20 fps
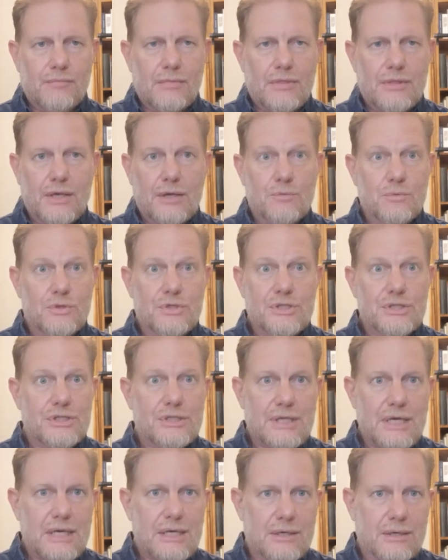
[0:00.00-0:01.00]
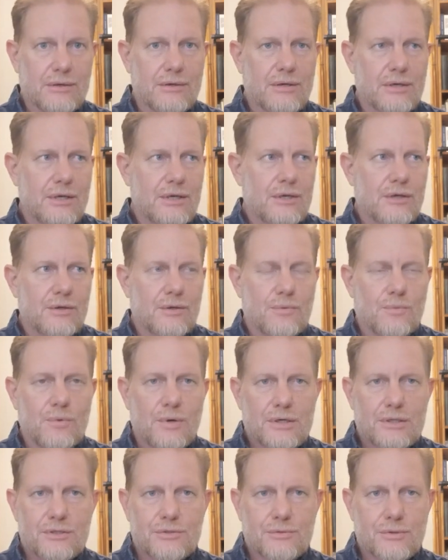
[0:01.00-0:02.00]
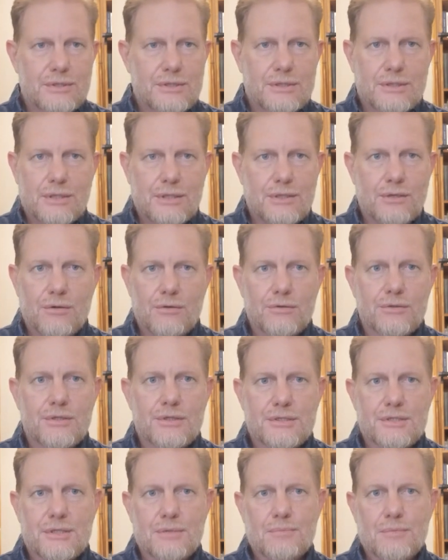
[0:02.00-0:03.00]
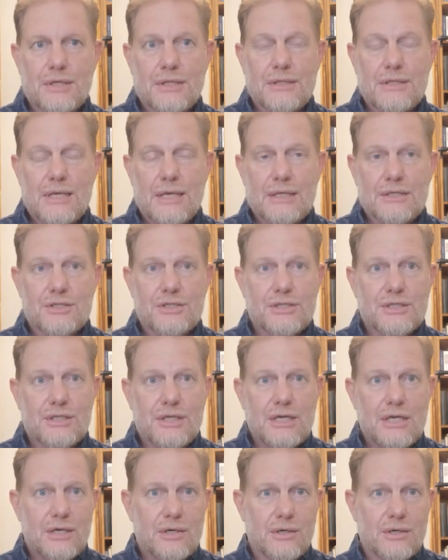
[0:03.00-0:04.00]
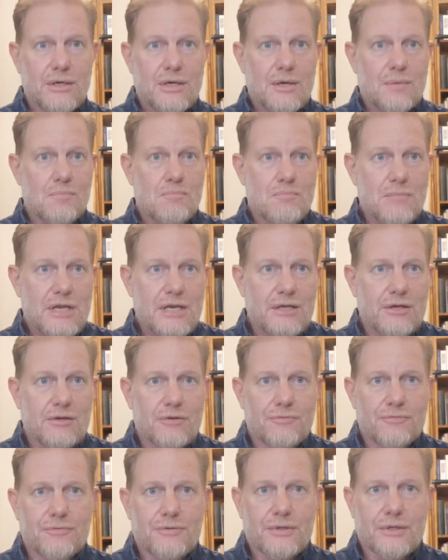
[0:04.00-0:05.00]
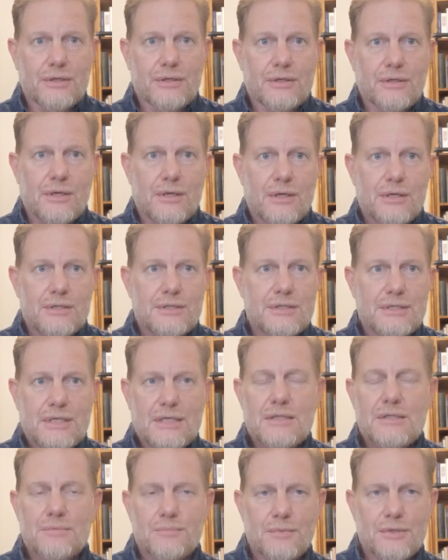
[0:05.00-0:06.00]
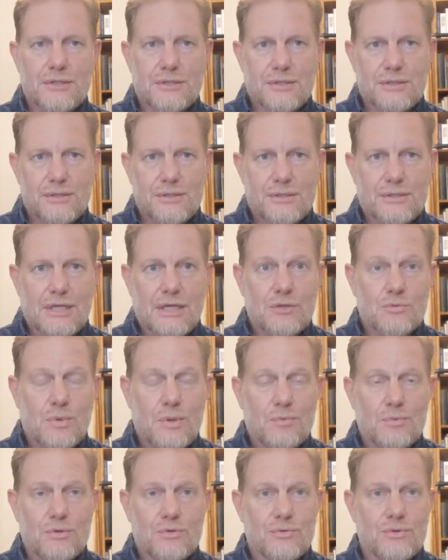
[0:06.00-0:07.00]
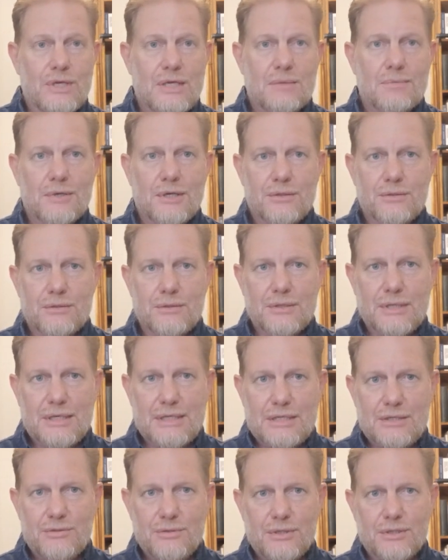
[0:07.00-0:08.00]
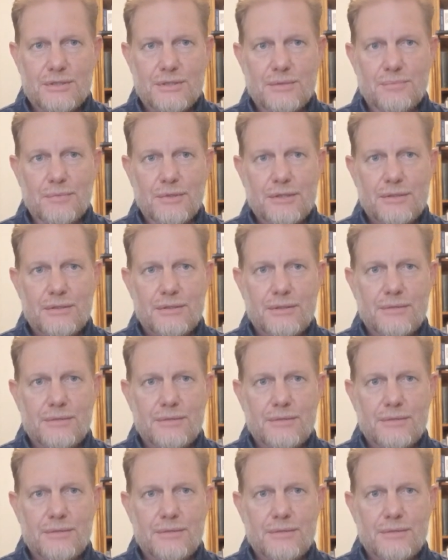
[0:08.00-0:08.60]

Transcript: They would share what's written in the Old Testament and share many of the sentiments that we would read about in the New Testament